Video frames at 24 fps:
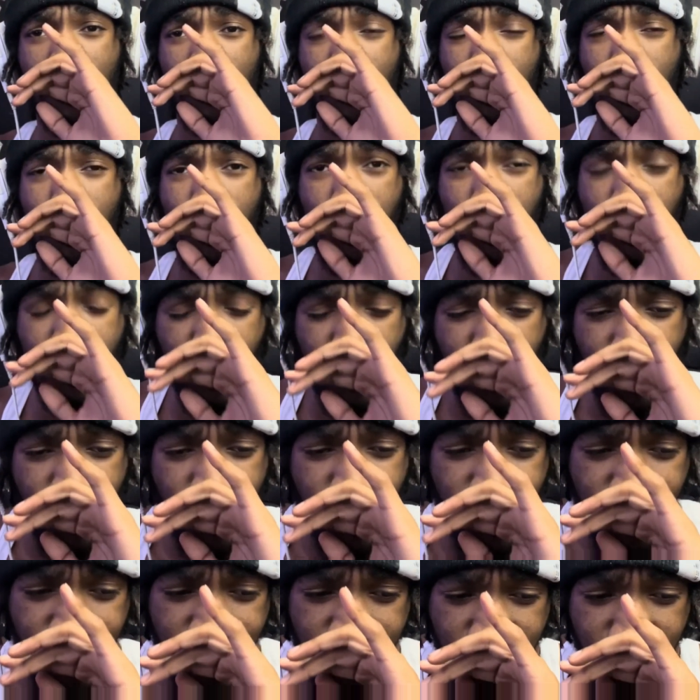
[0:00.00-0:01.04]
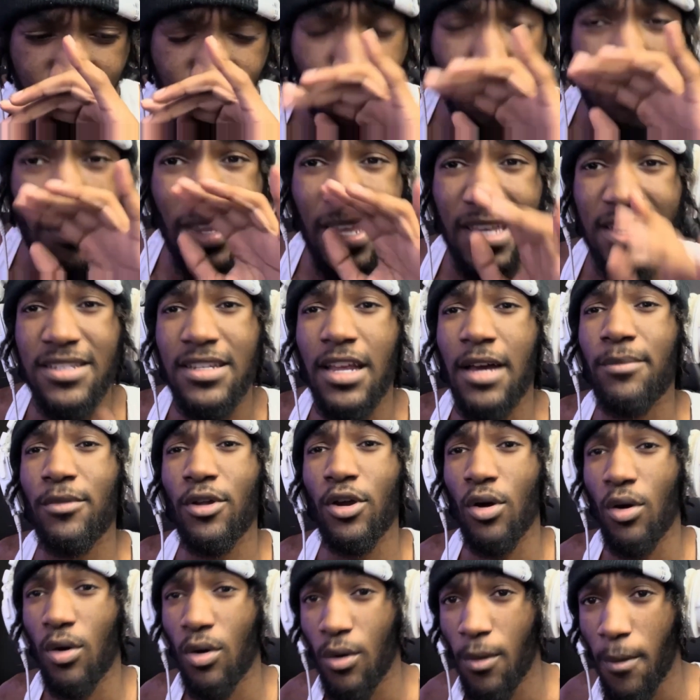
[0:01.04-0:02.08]
uh, but. It's time to
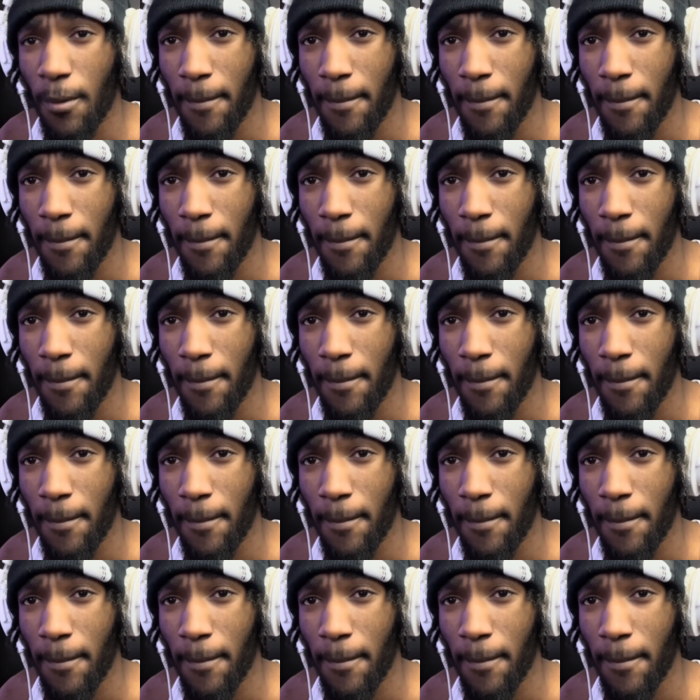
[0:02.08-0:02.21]
go home.